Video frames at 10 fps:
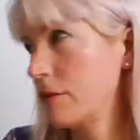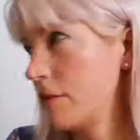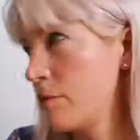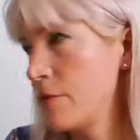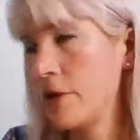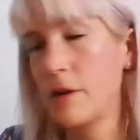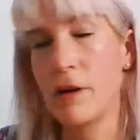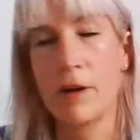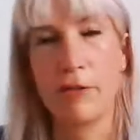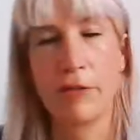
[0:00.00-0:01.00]
the
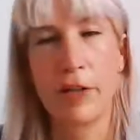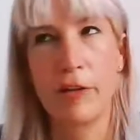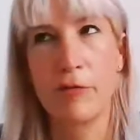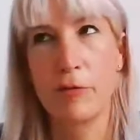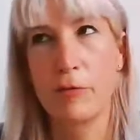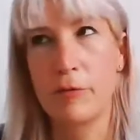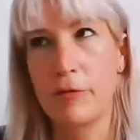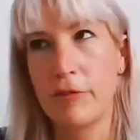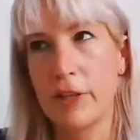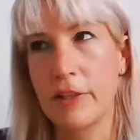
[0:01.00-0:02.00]
mirror of life will
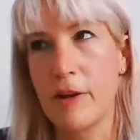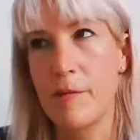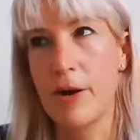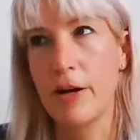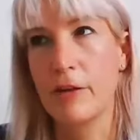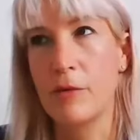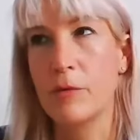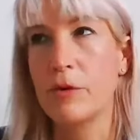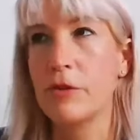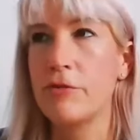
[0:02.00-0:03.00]
reflect that back in
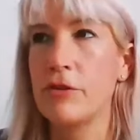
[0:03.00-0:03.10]
the world.